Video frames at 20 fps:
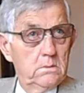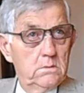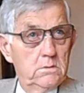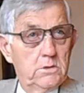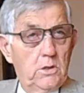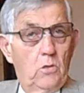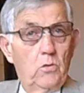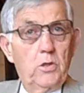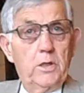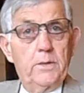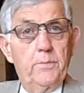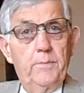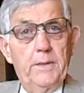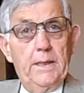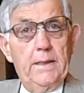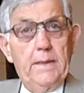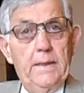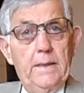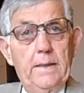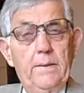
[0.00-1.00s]
zone
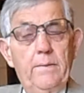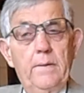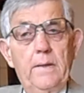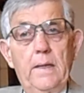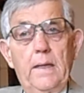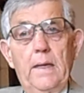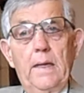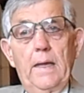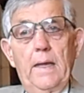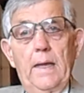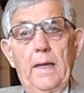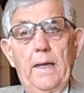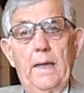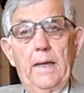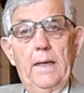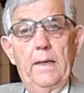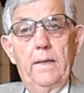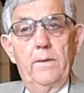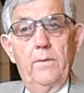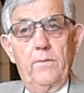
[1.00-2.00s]
committee,
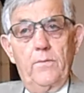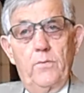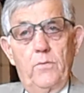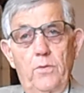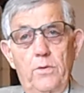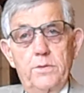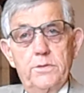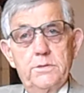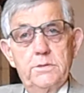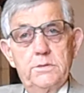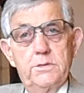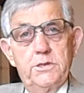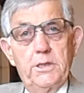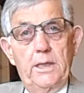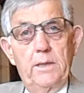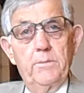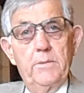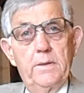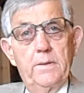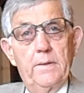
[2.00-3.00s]
and of course
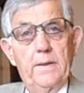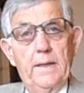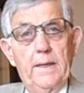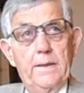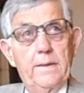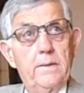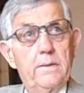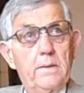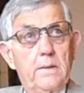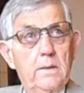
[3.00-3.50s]
chairman at,